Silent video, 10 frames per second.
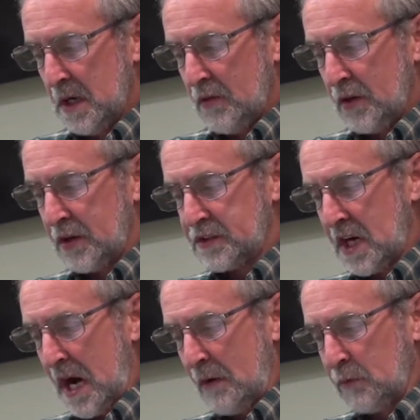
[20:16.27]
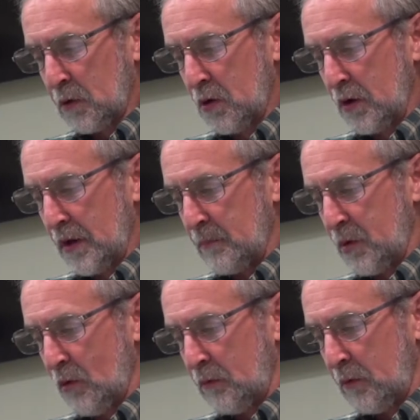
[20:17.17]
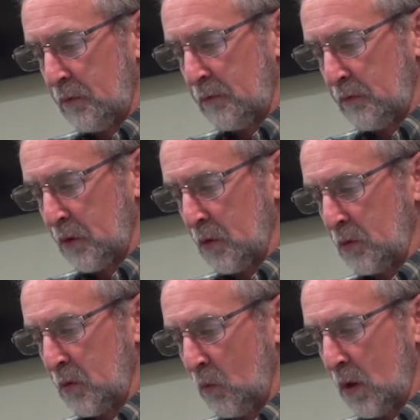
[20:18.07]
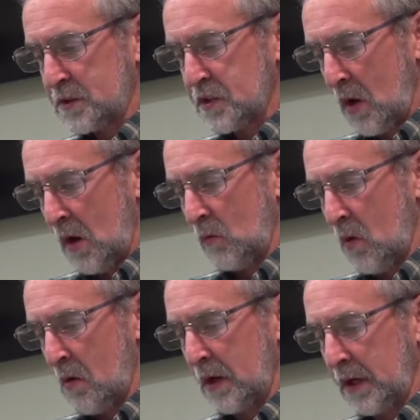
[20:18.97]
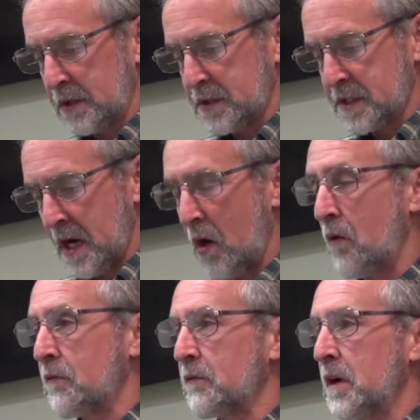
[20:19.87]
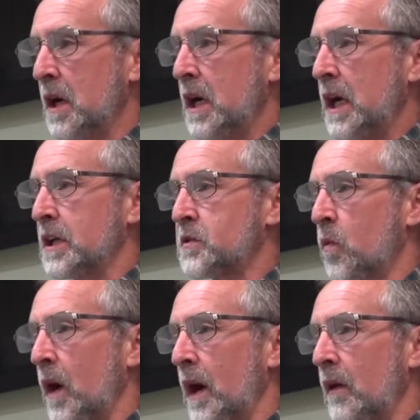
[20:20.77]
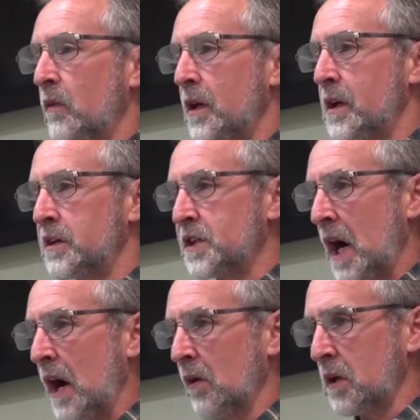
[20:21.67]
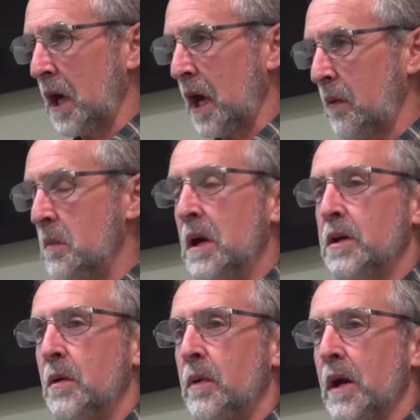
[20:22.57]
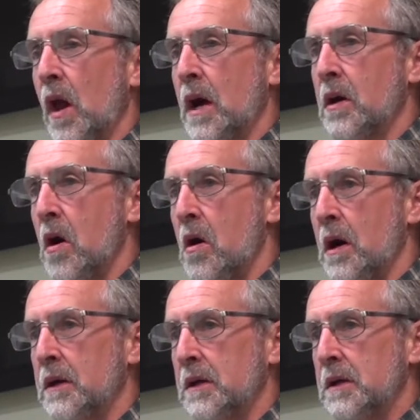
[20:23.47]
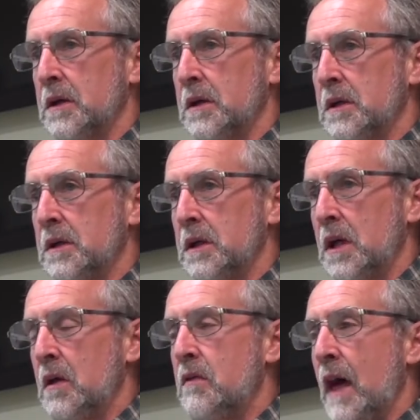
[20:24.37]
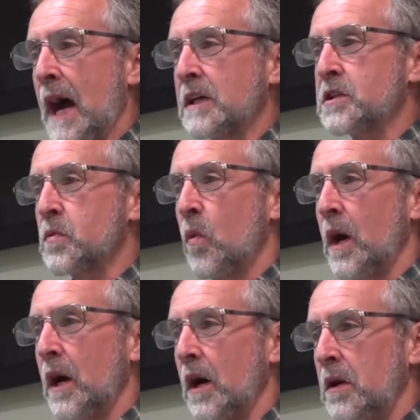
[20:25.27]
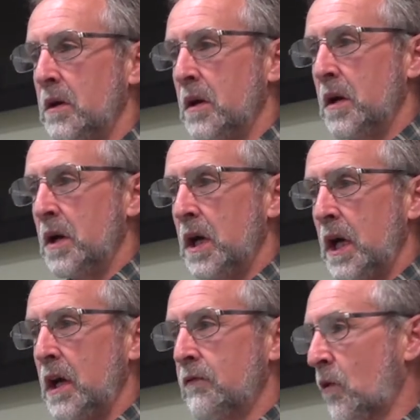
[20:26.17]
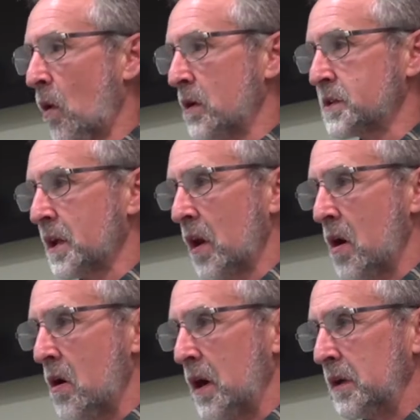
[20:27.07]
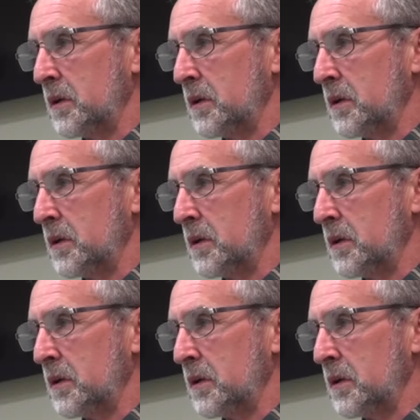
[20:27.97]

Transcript: The desire for good and beautiful fruit was not wrong in itself. It's when the desire came to be like God. That's when Eve crossed the line.